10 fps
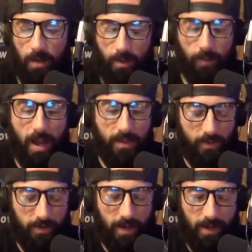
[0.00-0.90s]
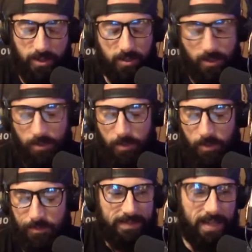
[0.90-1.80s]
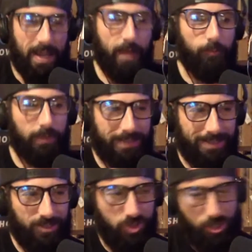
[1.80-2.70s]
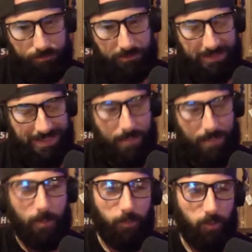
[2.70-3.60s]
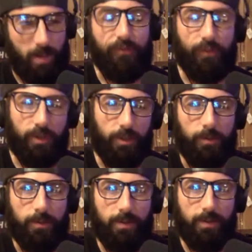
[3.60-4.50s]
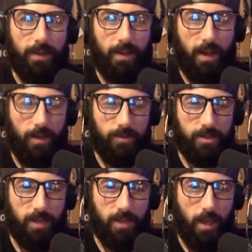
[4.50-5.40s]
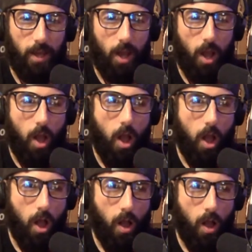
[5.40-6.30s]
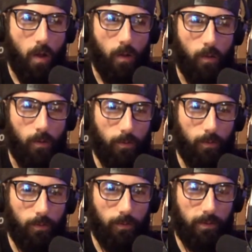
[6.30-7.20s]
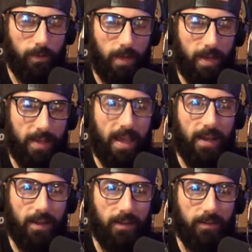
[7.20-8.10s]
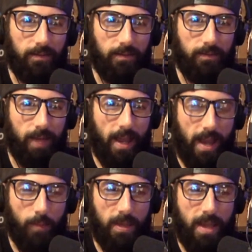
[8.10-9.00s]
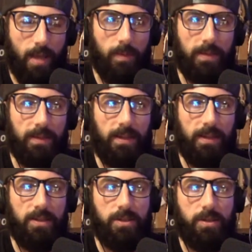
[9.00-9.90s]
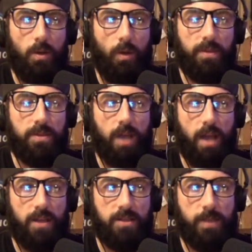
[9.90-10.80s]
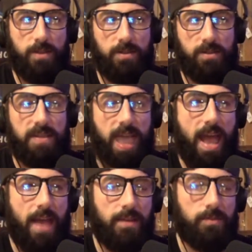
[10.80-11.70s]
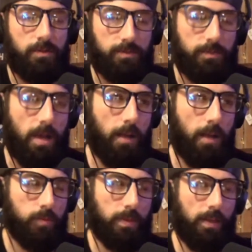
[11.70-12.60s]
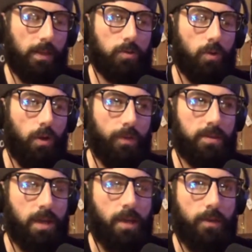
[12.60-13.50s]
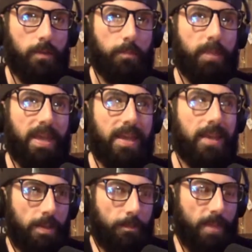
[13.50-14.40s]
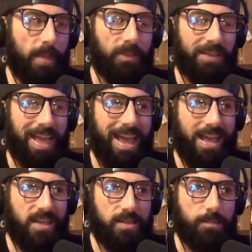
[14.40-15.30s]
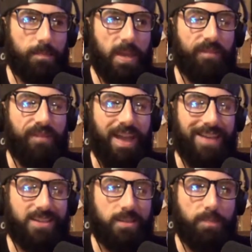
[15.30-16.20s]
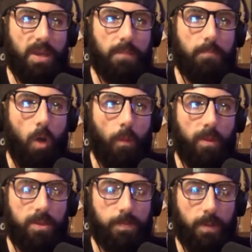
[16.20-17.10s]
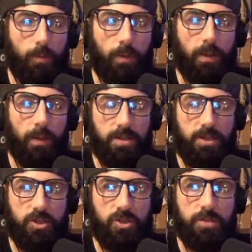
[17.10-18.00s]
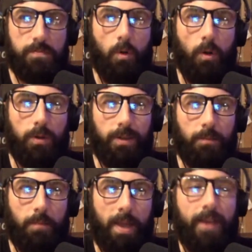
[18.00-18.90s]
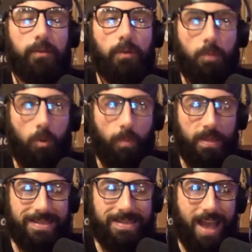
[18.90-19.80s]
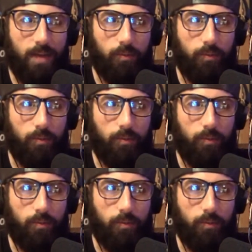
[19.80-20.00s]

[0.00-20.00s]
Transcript: on the ride the other day, she turned to him and goes, "Today at Religion, I'm going to pray for you." And I was just like, oh, I get it. Right. And we lean into all these, especially as dads or as moms, we lean into all these other big plans and big events and big moments, but it really is these small little micro moments that